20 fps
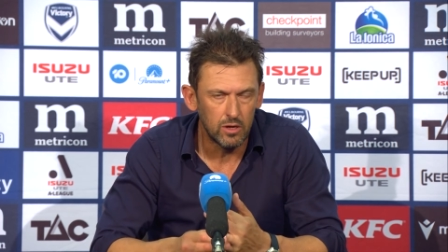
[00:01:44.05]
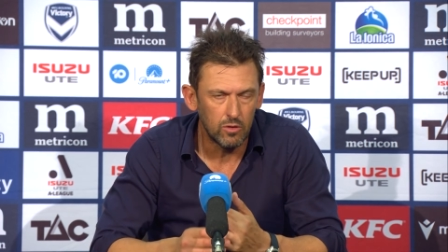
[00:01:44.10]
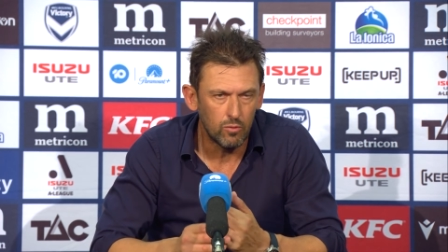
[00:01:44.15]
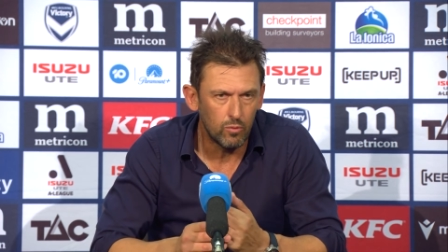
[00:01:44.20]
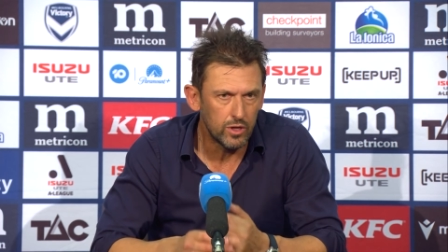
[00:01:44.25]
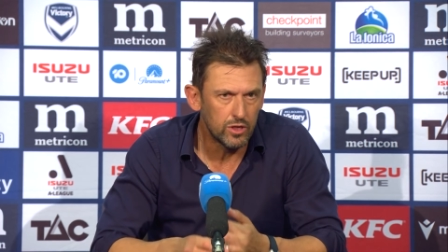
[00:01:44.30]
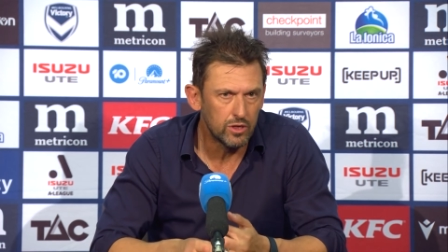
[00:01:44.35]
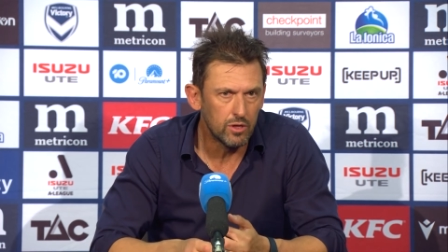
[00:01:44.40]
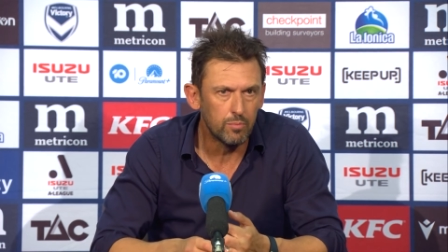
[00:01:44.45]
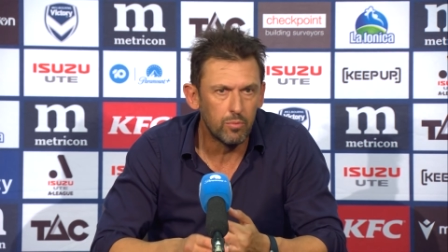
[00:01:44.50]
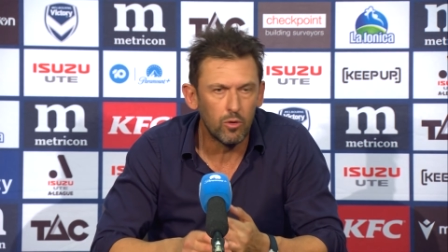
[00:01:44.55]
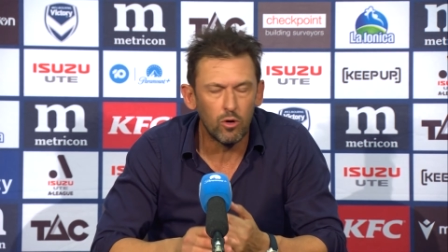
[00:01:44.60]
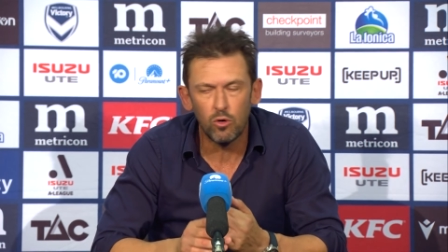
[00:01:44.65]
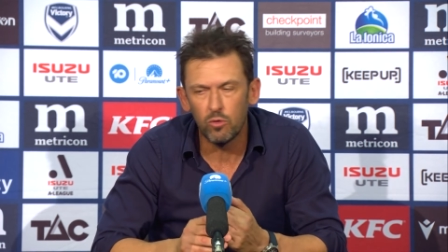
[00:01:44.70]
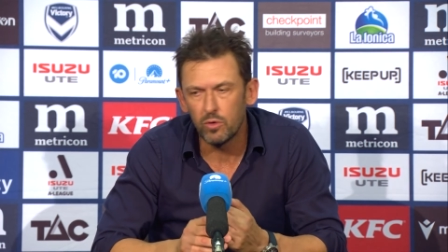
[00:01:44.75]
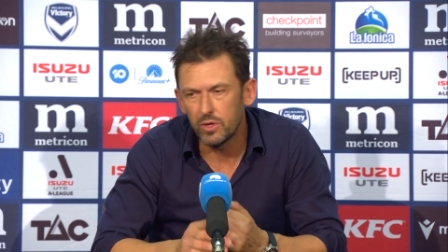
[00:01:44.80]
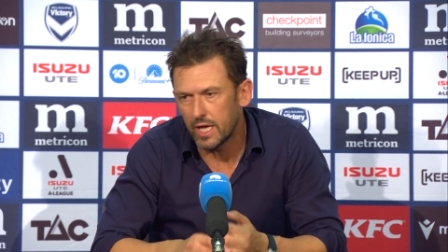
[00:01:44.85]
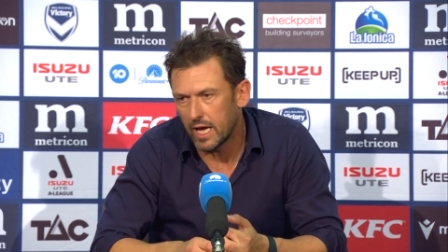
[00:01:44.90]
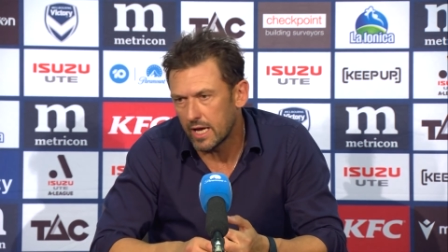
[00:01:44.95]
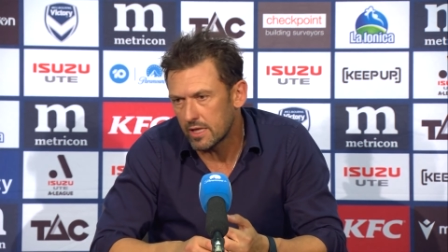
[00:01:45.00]
with the ball,
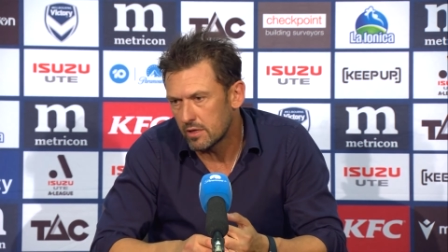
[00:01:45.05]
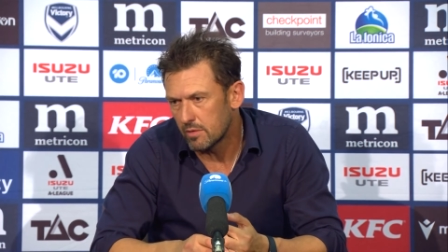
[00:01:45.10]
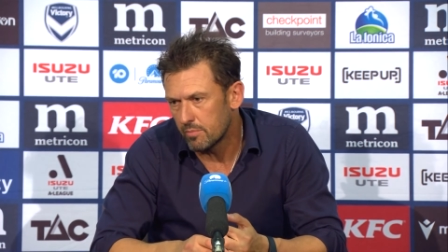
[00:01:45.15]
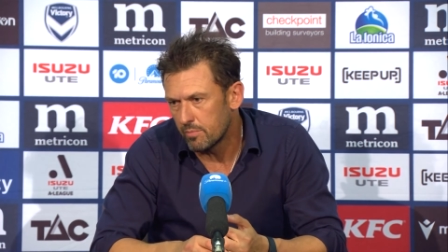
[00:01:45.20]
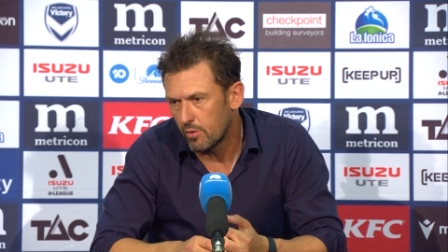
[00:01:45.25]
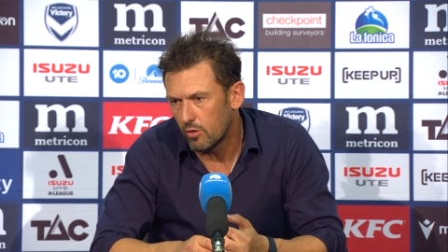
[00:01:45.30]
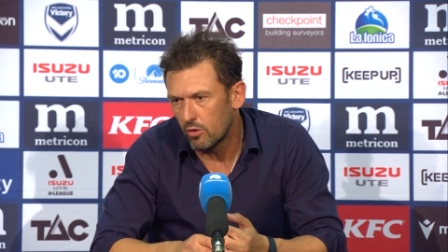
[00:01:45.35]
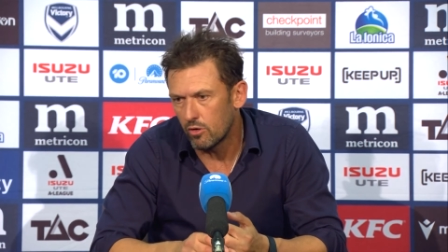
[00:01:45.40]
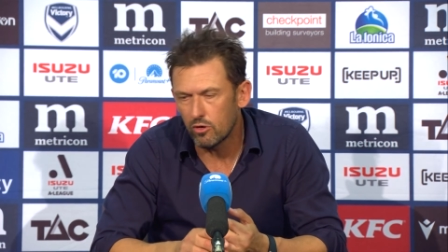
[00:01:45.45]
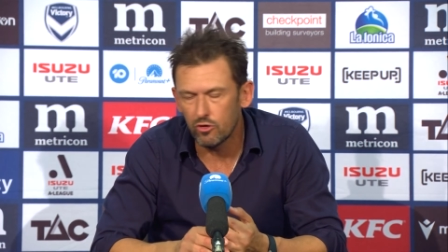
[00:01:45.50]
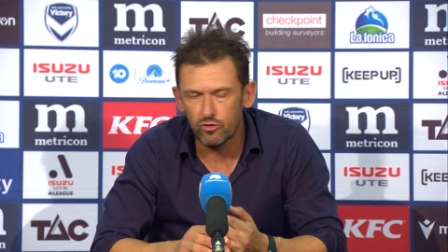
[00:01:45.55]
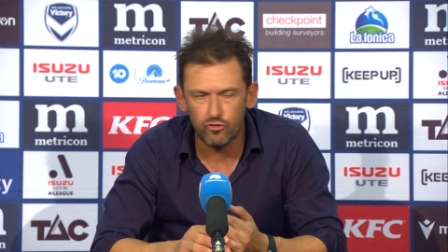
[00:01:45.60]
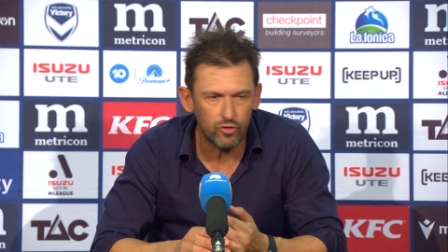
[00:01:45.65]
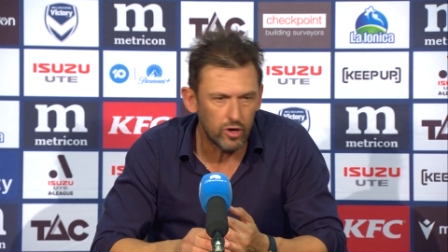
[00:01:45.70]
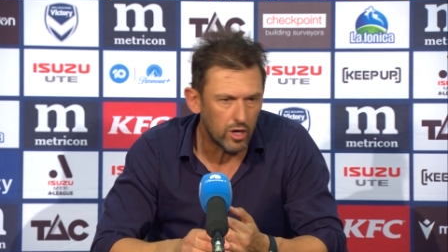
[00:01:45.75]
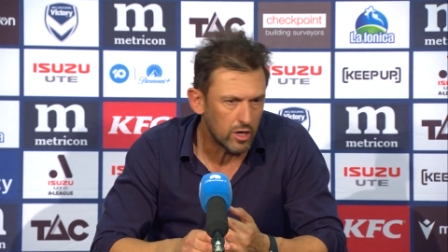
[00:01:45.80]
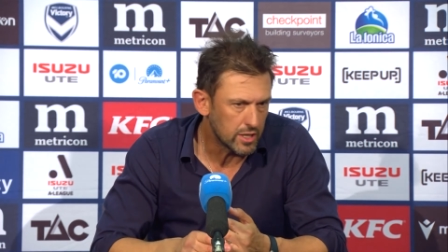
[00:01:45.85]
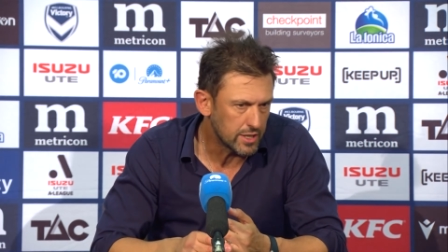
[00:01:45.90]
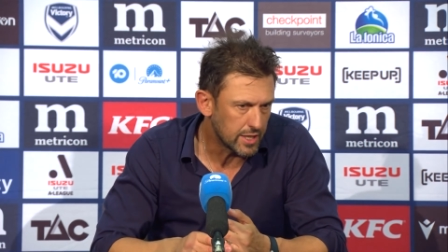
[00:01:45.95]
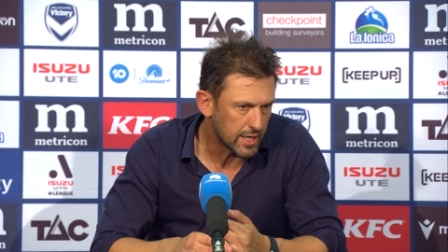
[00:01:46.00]
without the ball,
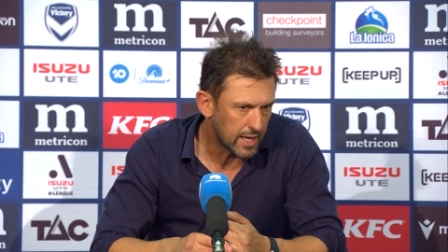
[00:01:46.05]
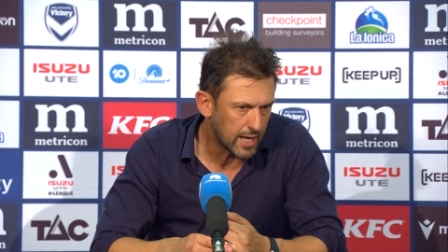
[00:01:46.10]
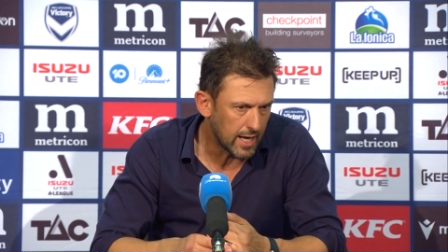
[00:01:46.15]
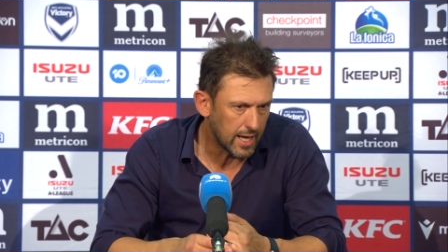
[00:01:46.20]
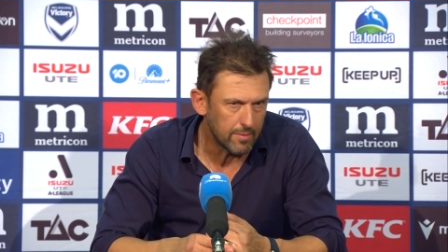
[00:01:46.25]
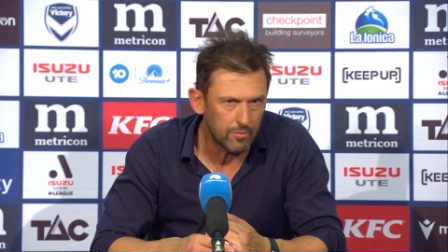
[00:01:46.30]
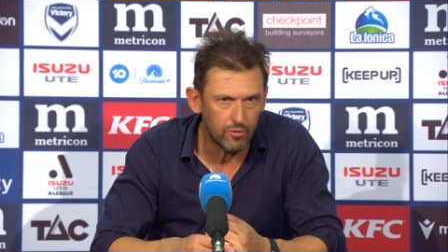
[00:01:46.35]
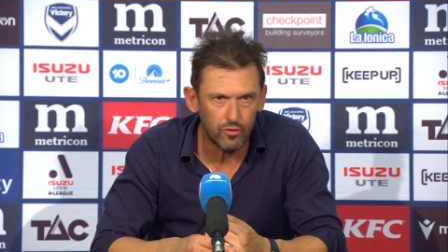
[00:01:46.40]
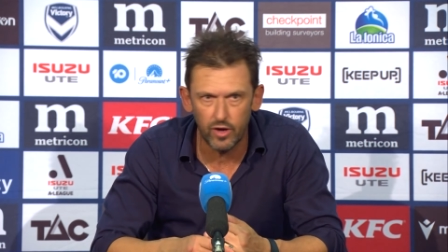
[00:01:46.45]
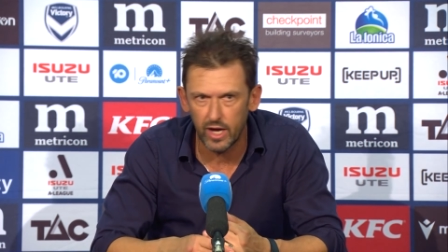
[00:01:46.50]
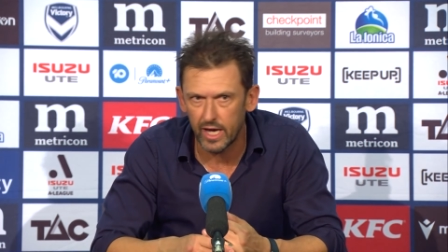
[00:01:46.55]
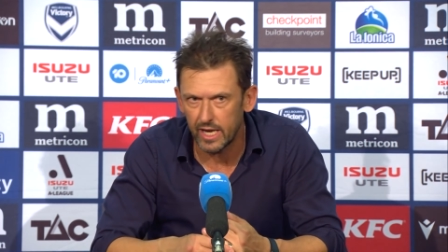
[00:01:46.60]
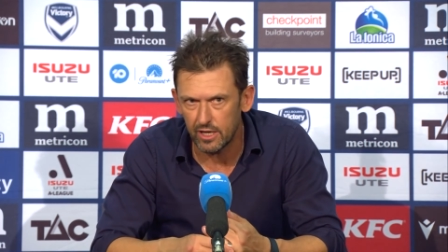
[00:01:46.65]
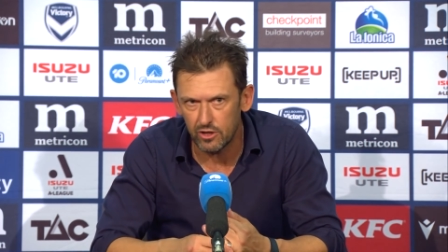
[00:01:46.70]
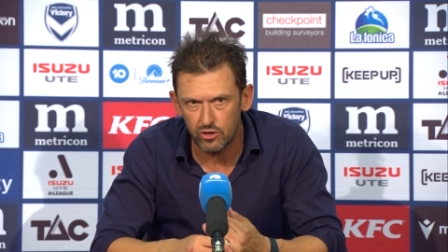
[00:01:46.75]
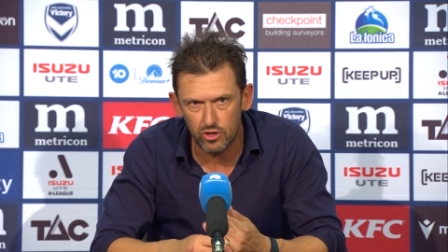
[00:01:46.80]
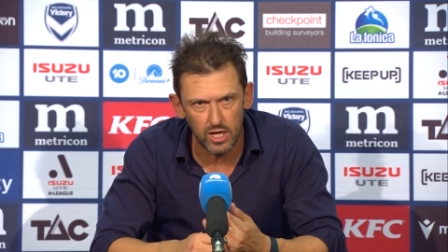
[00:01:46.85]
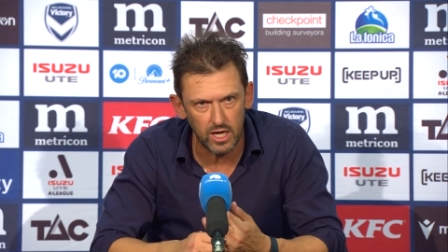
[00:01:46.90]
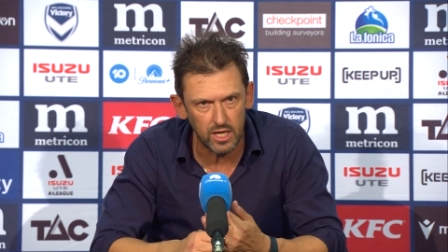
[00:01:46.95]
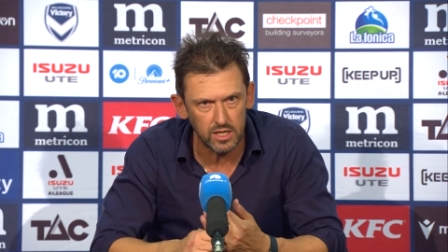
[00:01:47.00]
controlling the game,
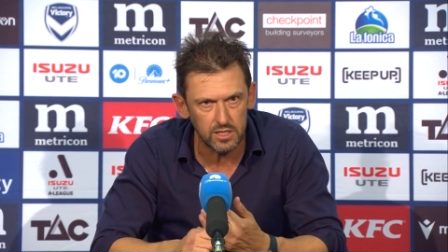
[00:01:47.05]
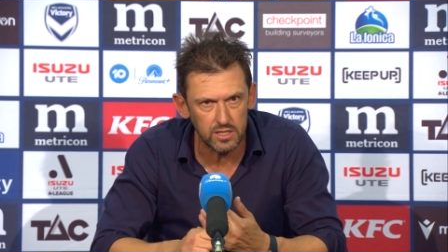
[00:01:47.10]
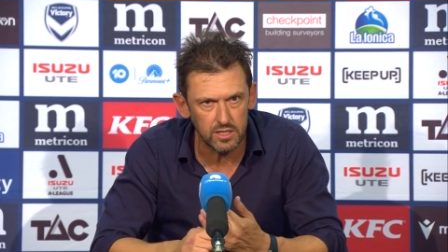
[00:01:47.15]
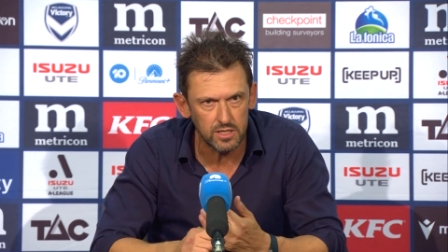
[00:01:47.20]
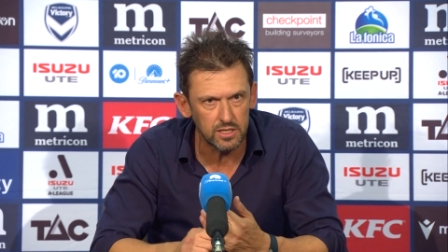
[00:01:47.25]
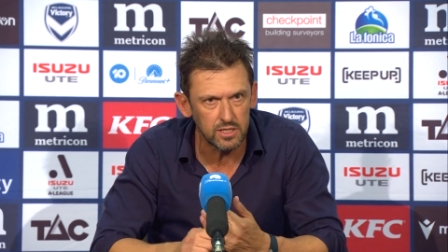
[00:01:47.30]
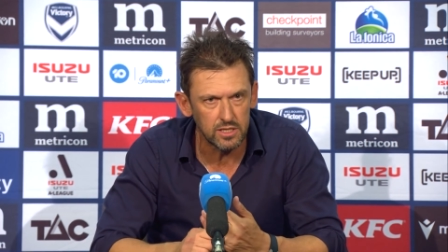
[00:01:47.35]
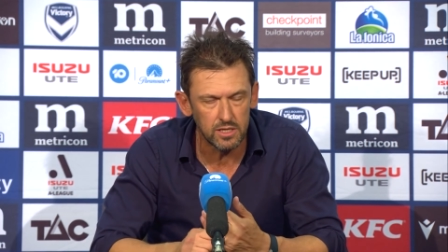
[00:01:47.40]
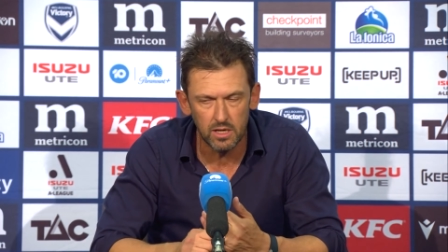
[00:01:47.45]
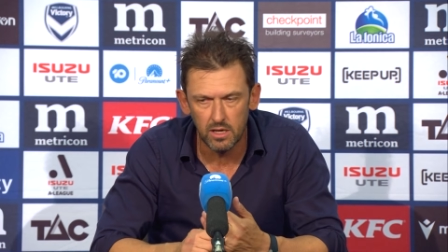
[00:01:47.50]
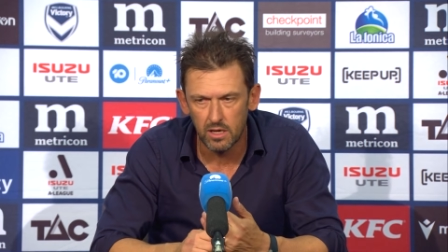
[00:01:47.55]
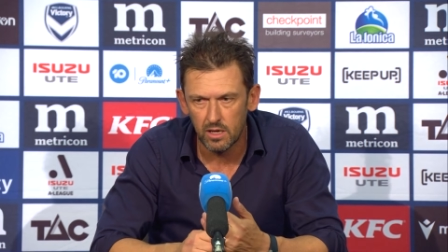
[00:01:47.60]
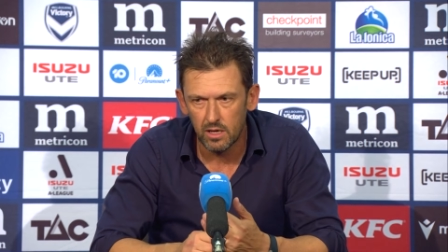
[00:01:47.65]
creating chances.